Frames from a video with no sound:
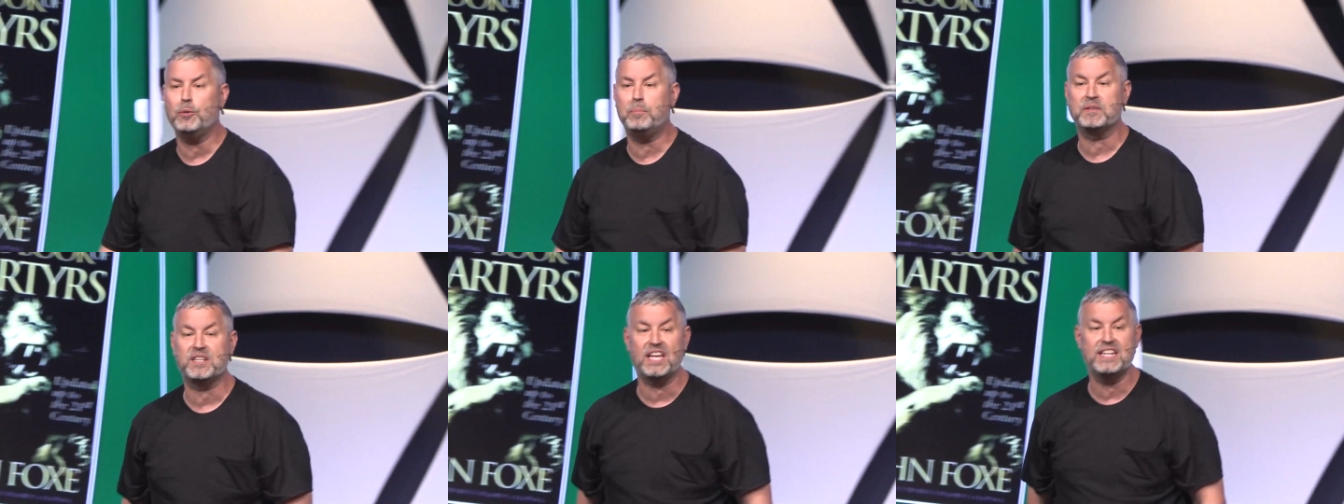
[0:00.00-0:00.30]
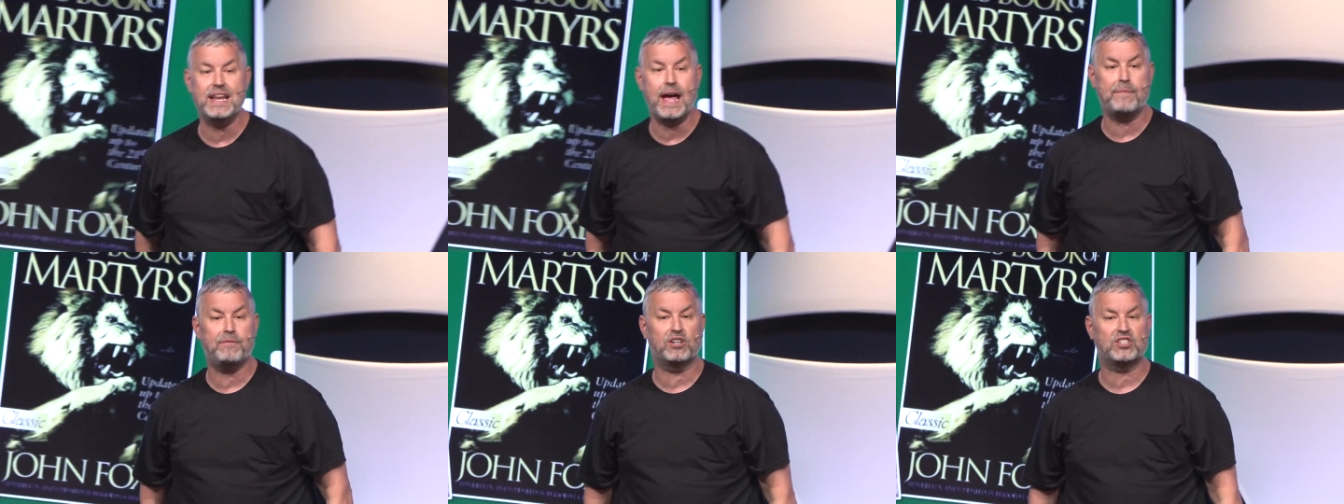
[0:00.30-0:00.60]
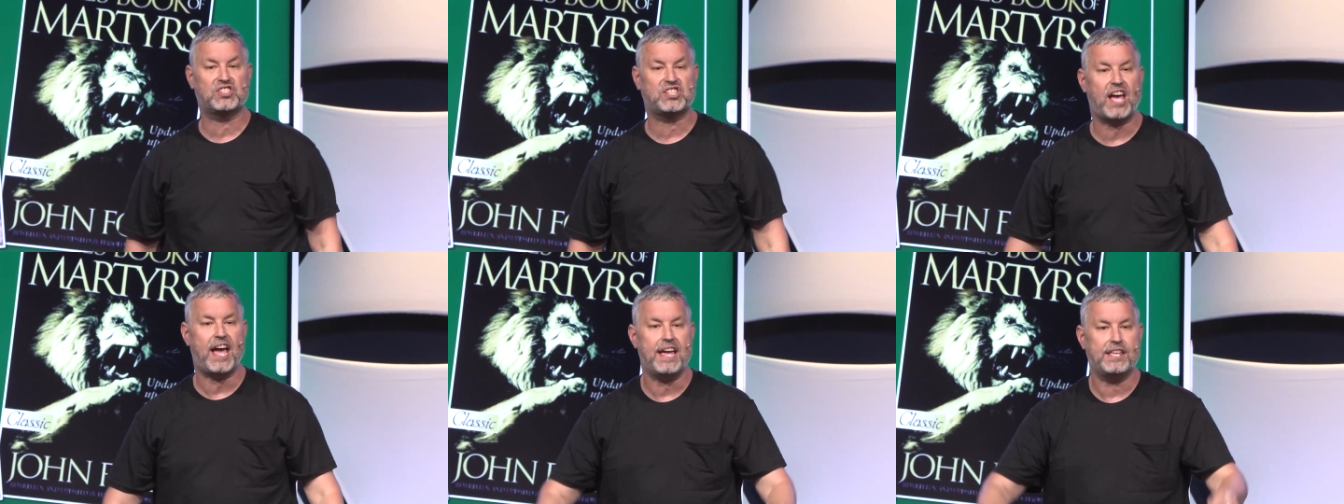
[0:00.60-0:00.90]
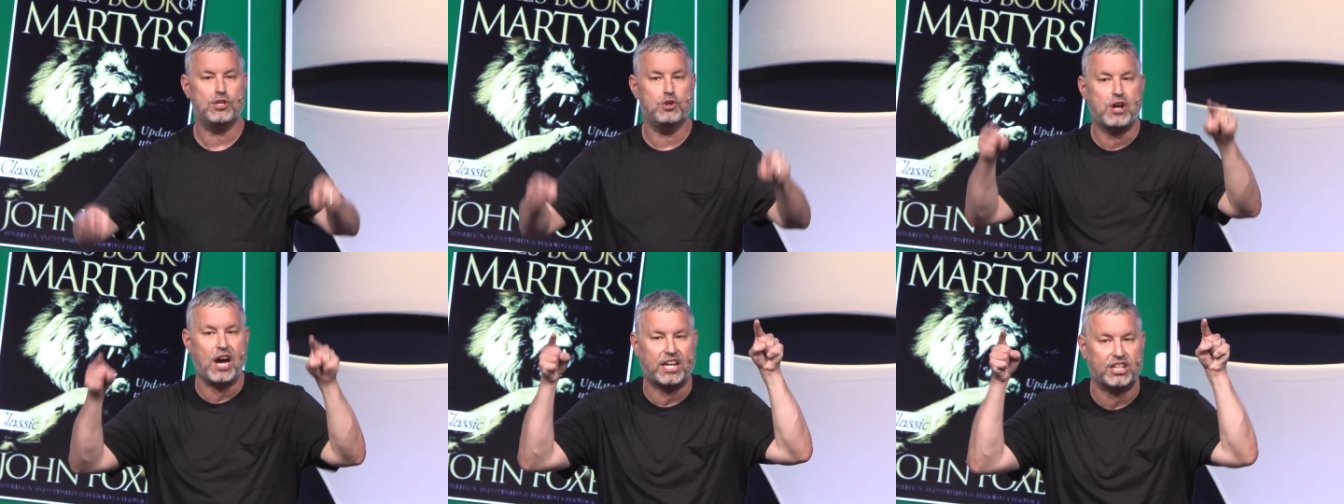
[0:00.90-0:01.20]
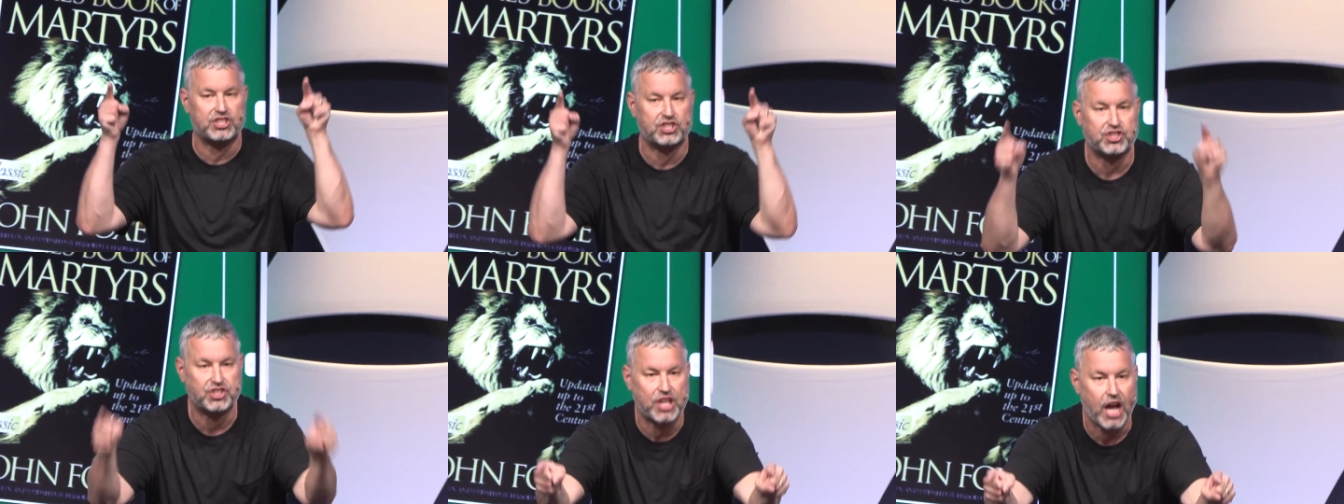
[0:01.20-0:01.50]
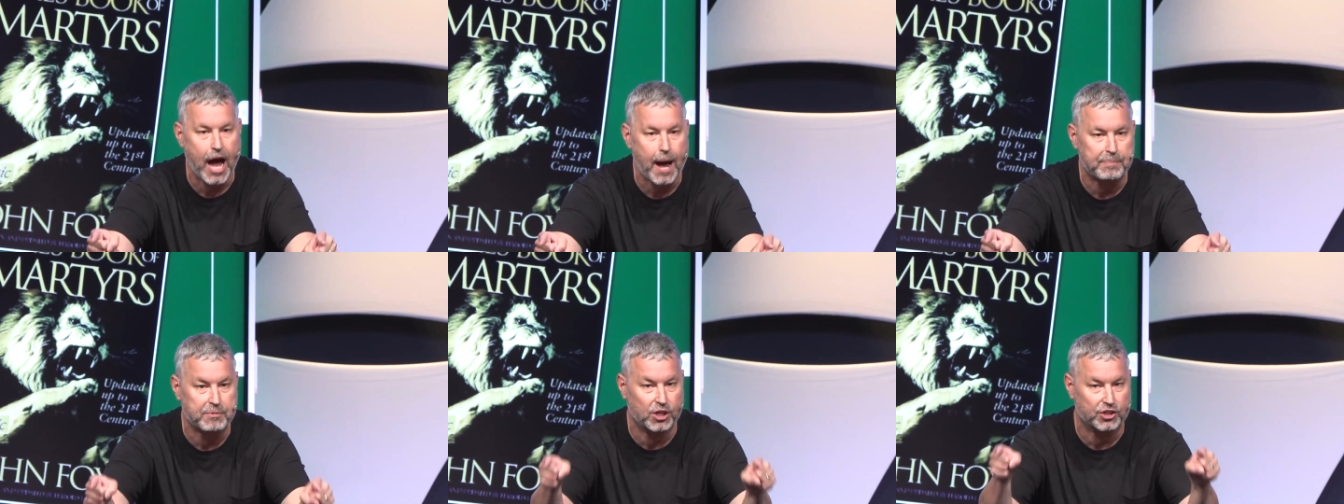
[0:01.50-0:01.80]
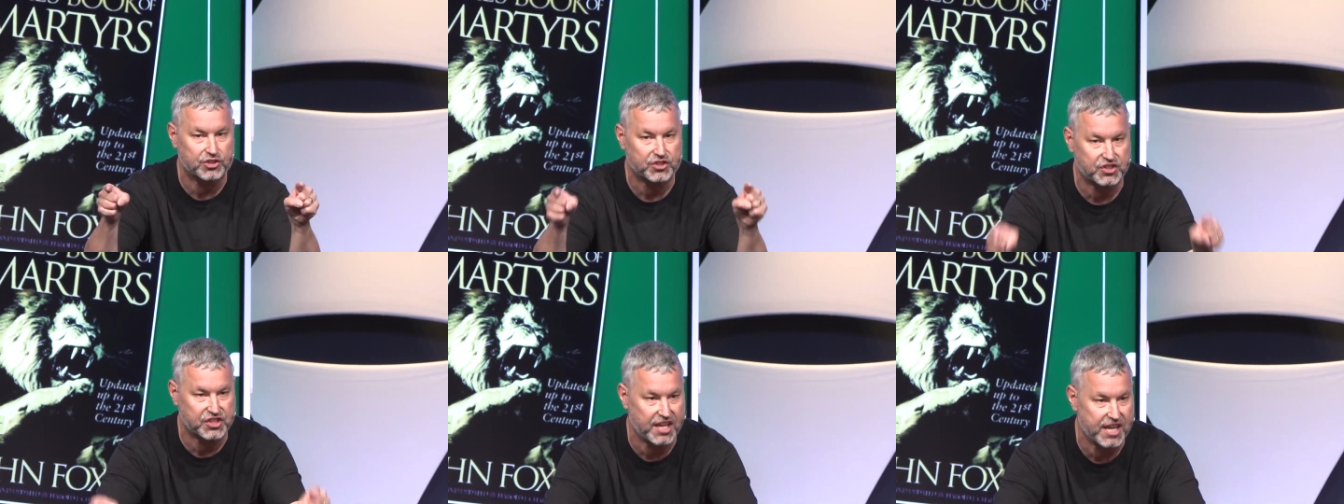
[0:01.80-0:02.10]
you, but they never say you got to stop
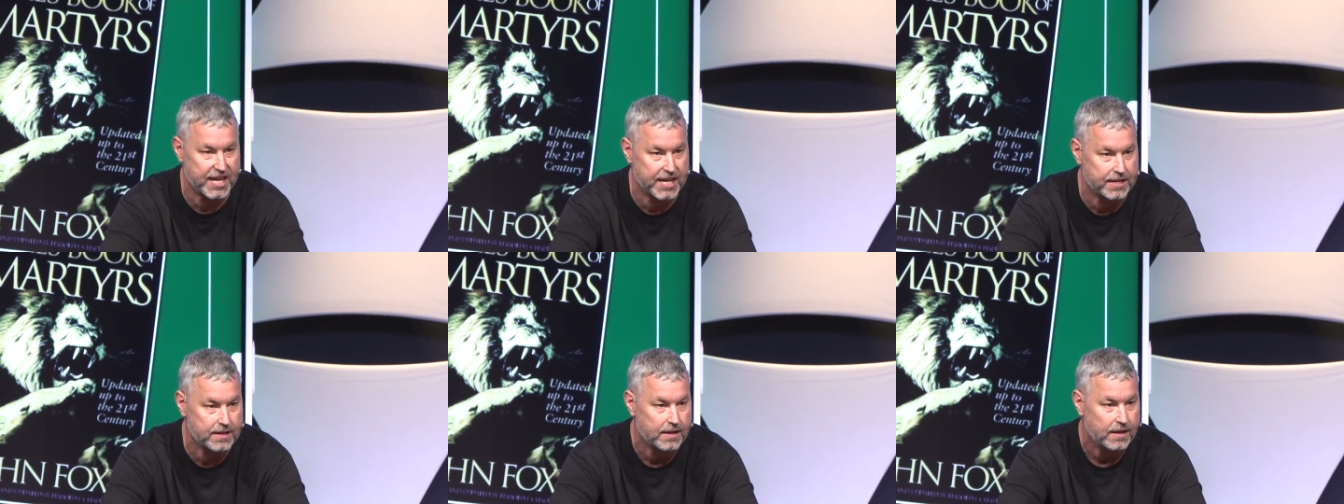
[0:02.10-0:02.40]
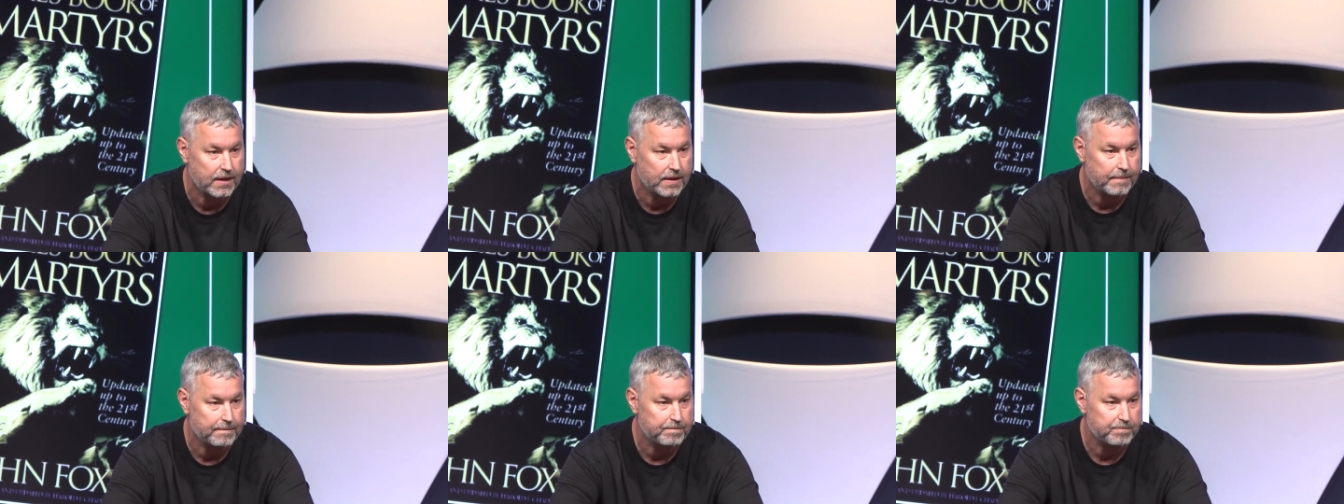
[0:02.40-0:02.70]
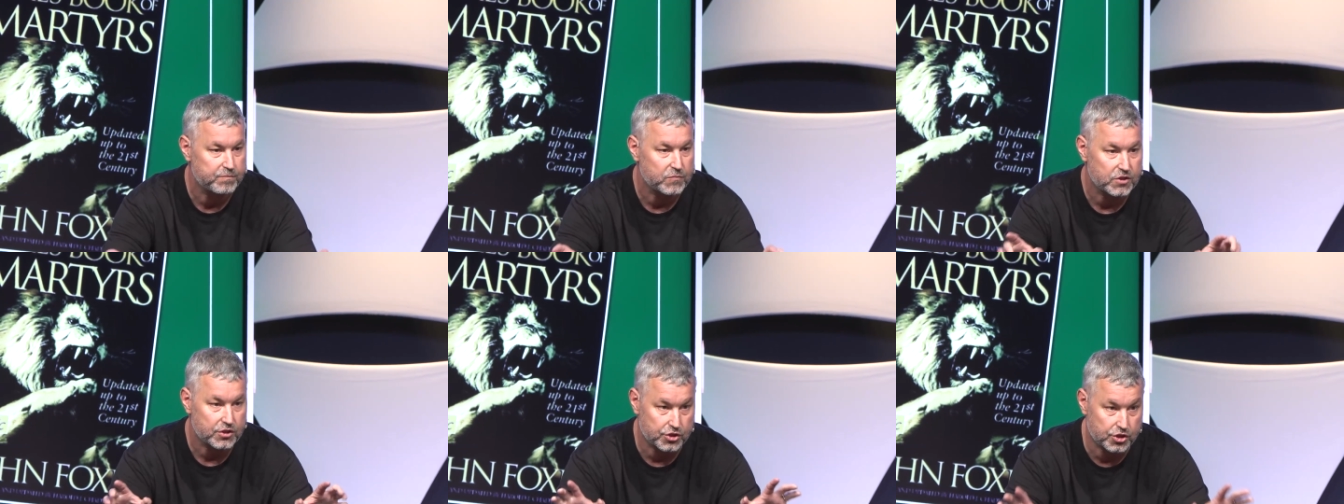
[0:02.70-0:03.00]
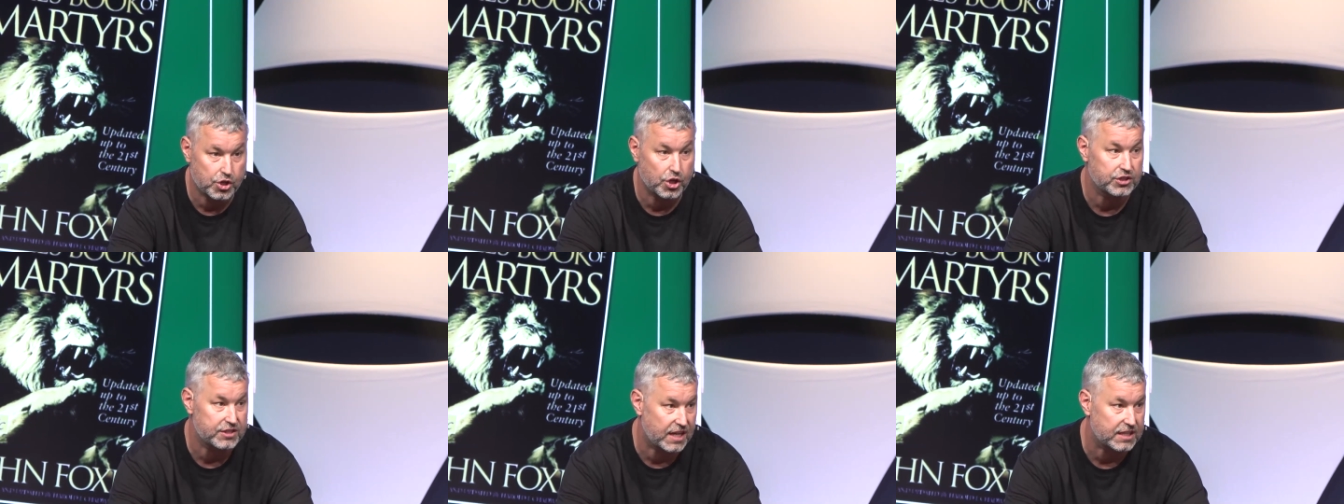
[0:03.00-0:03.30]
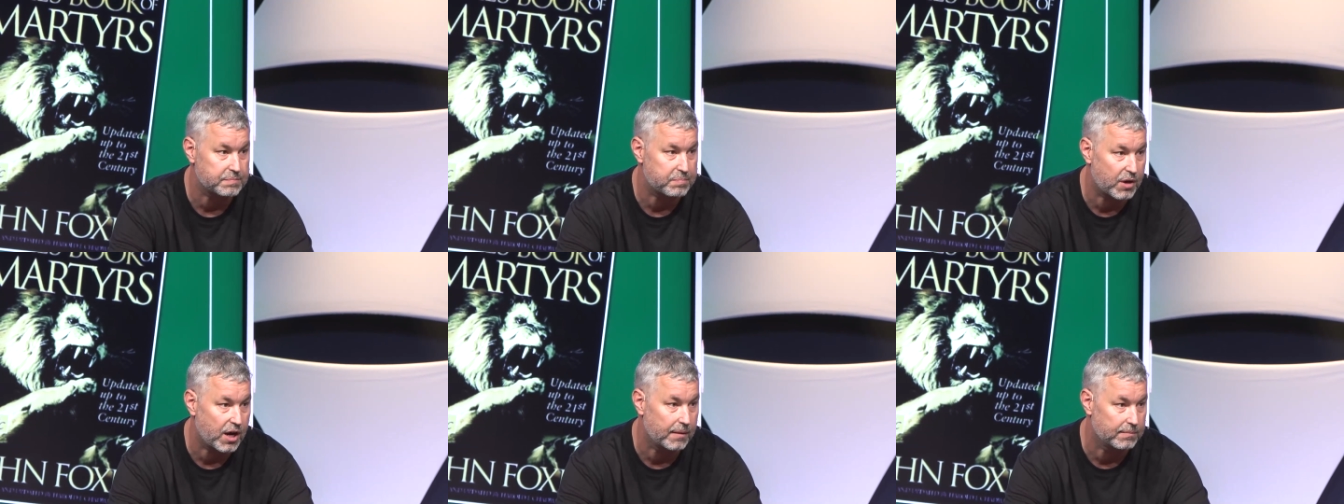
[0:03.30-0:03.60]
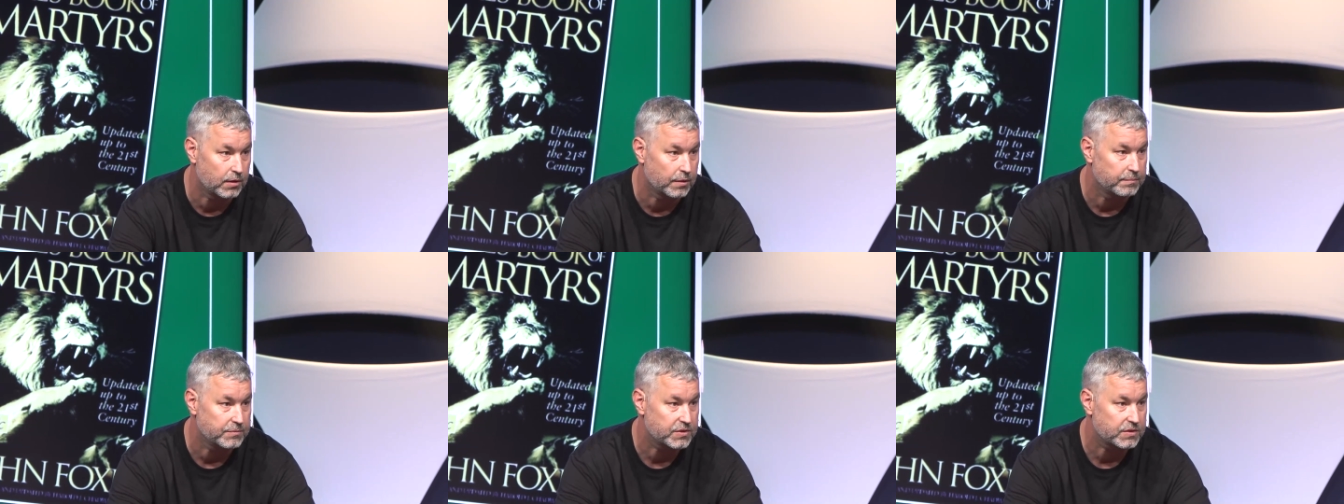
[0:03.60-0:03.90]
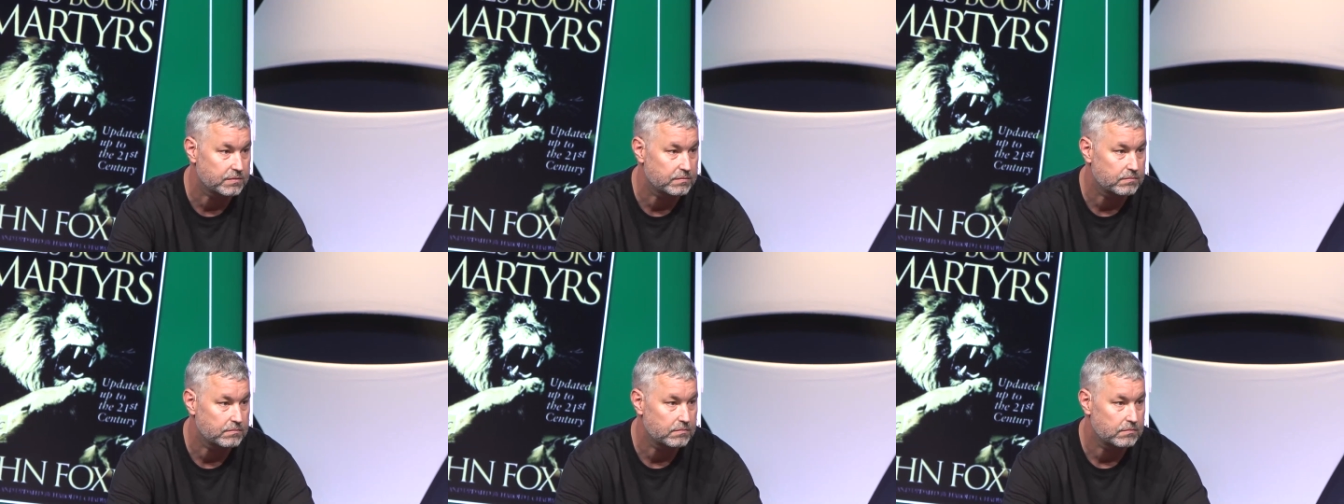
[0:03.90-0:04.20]
your sin, church has
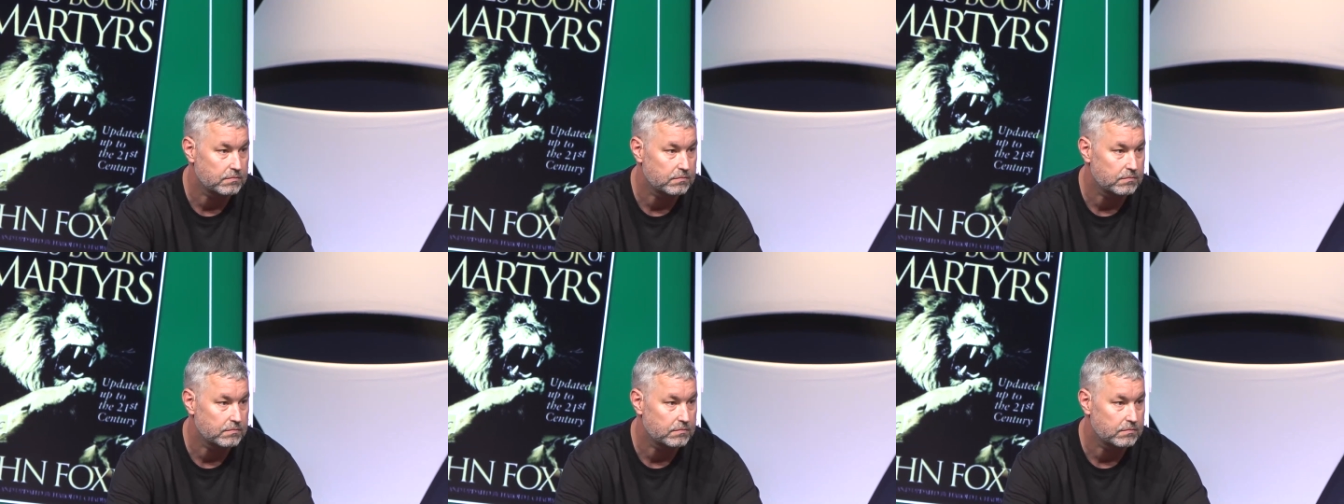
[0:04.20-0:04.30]
problems.